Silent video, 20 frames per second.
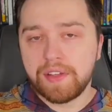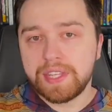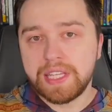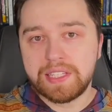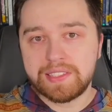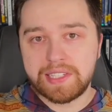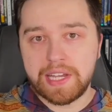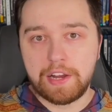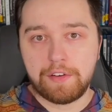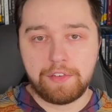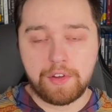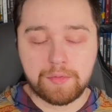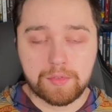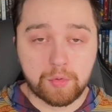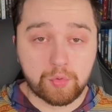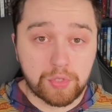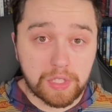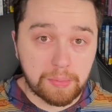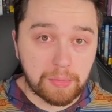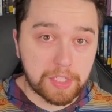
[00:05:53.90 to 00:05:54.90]
found the entire film to
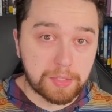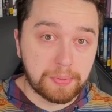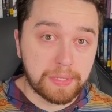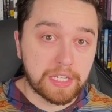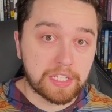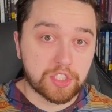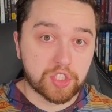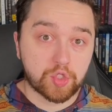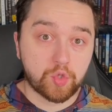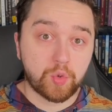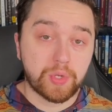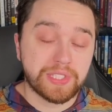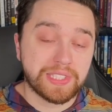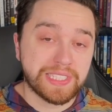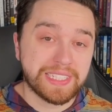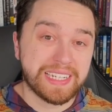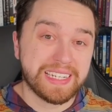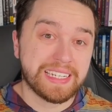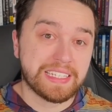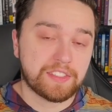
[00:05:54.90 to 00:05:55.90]
really much be
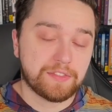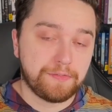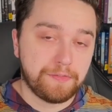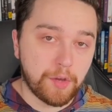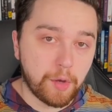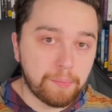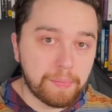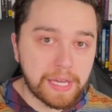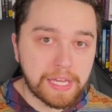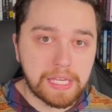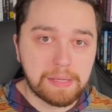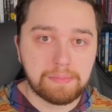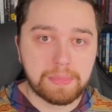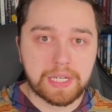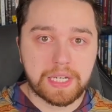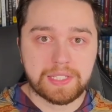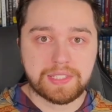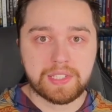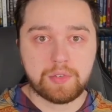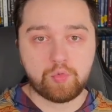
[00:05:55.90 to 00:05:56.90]
exquisite in its filmmaking
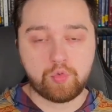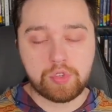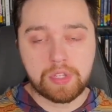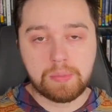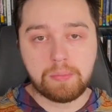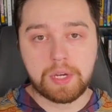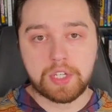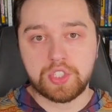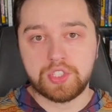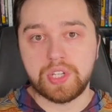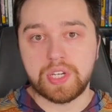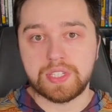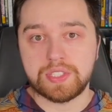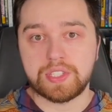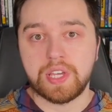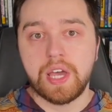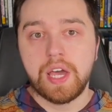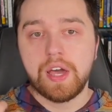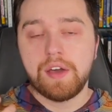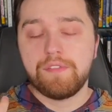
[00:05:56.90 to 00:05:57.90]
because it really much does
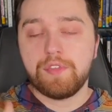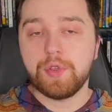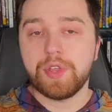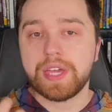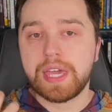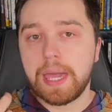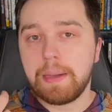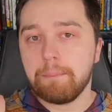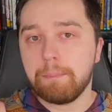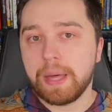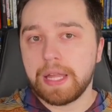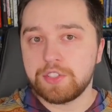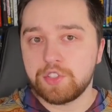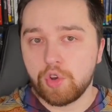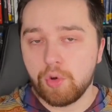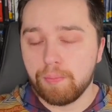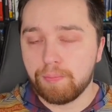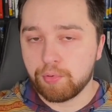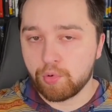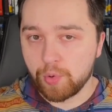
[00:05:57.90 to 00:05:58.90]
feel like a
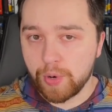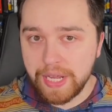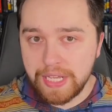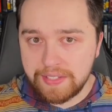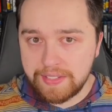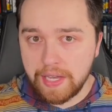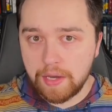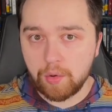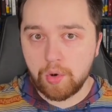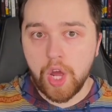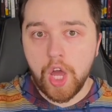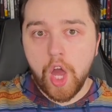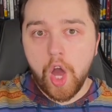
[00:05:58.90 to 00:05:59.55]
mental breakdown